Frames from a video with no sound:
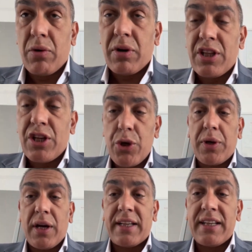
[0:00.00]
Everyone in
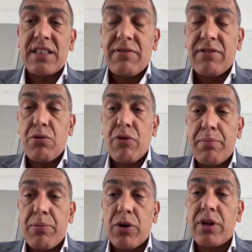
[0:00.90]
the UK gets given a
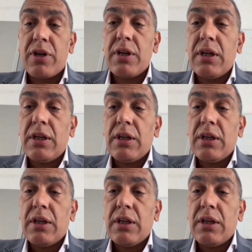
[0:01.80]
red book,